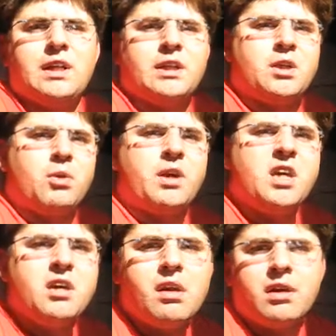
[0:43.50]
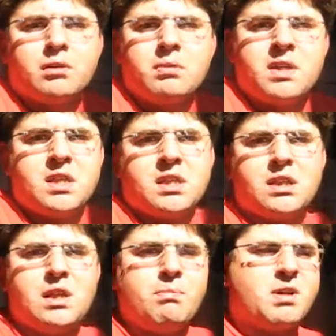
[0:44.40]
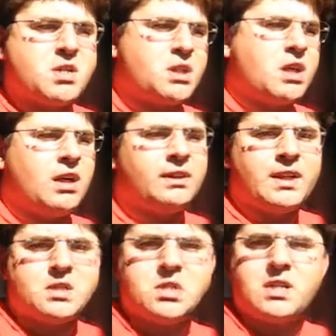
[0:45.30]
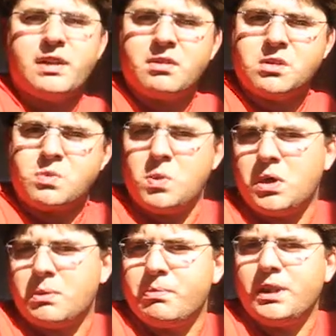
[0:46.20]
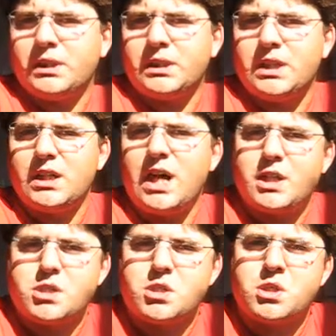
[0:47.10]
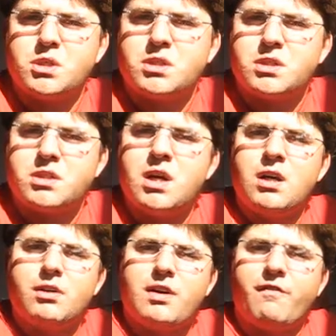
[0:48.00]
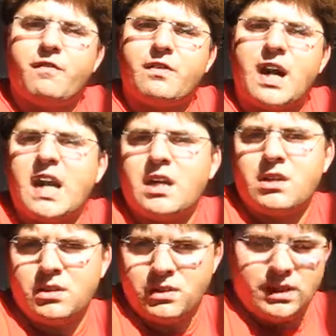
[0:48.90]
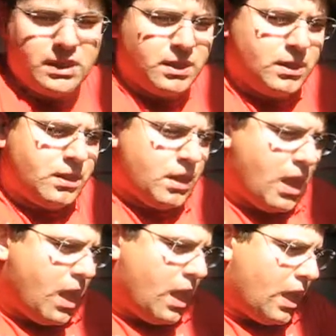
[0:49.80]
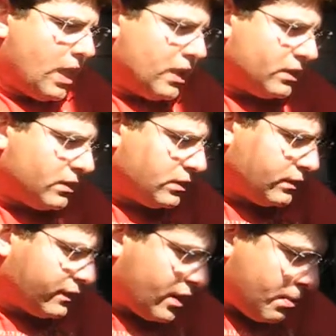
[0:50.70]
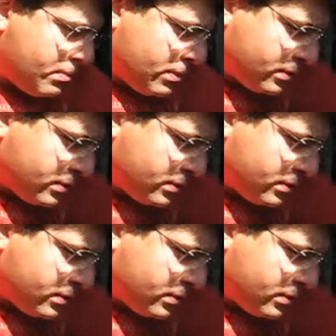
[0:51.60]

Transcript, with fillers: and coherent with the present context than this one, but uh, I just couldn't refrain uh, from